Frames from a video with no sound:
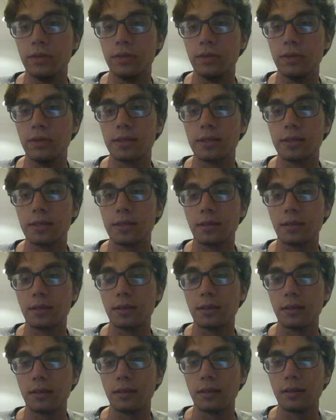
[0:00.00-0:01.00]

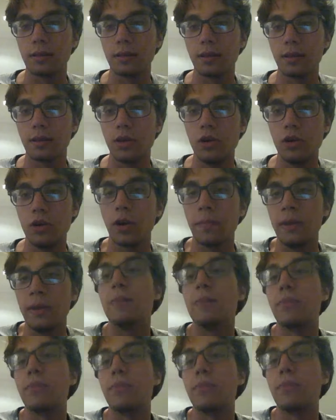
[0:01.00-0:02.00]
use
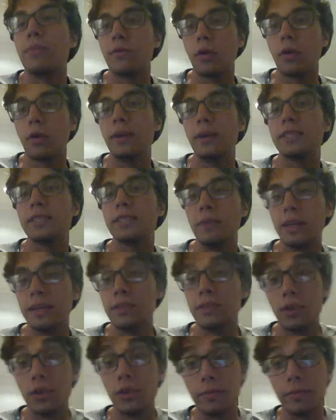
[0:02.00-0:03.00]
European performance,
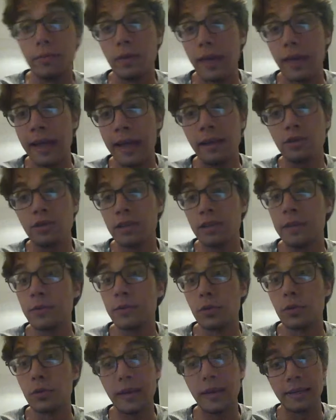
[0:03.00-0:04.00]
because your English teams
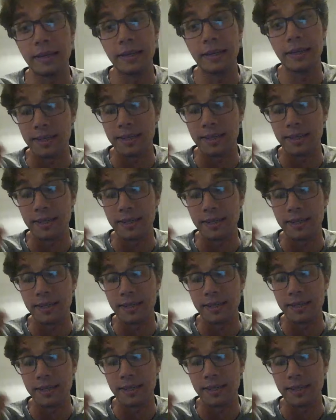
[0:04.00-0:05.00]
are being consistently
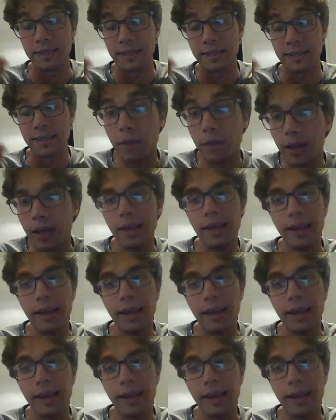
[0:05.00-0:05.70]
bad in Europe and